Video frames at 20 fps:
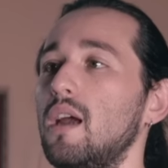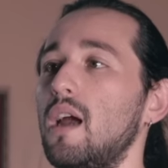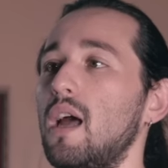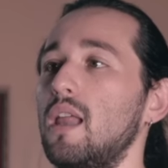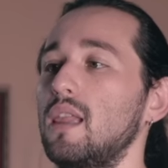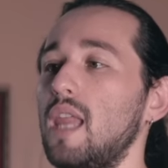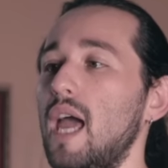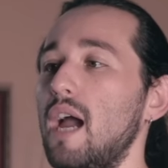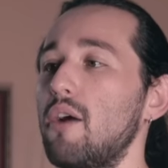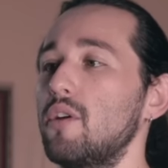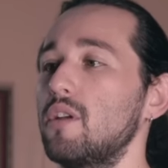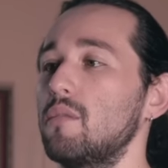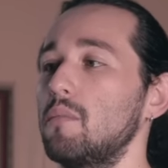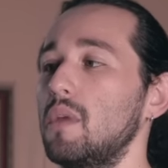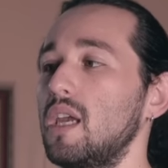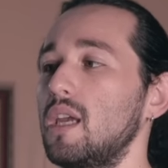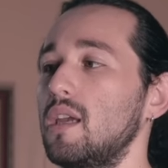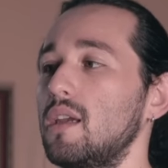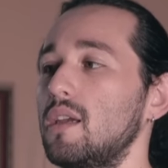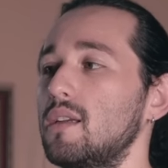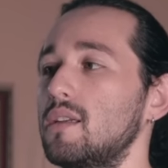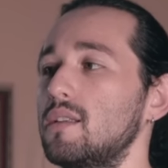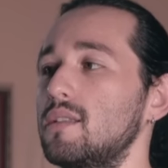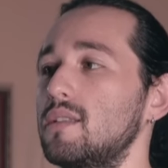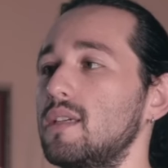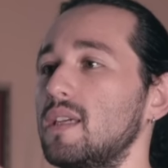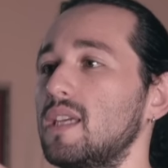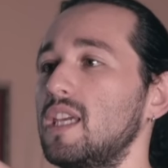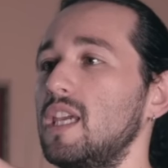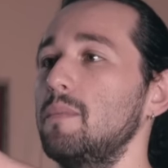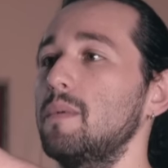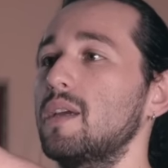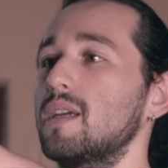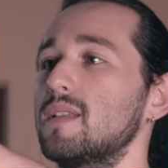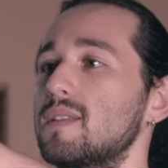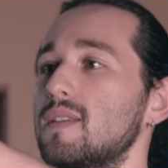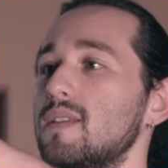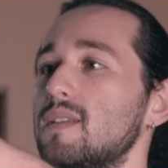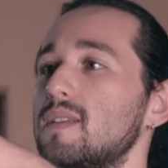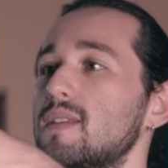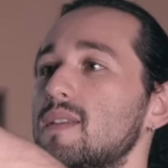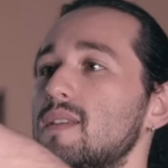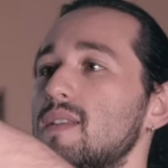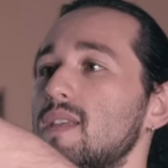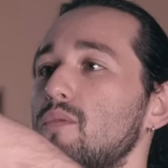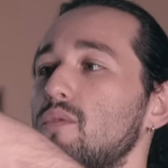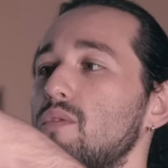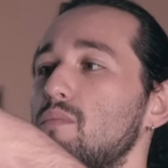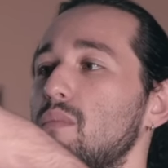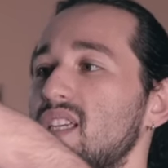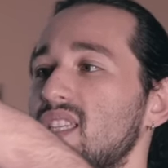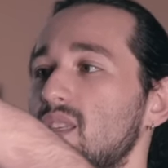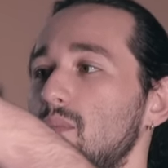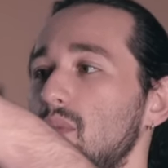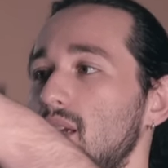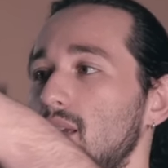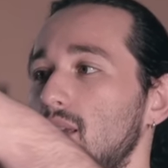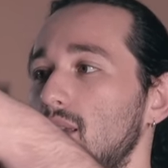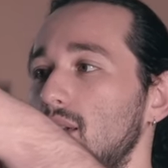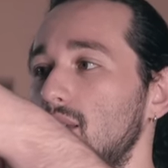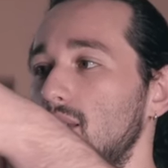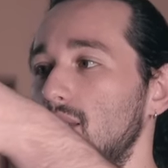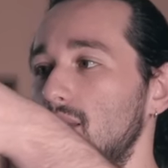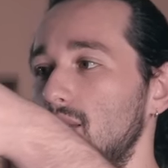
allowing me to keep consistency with my speed.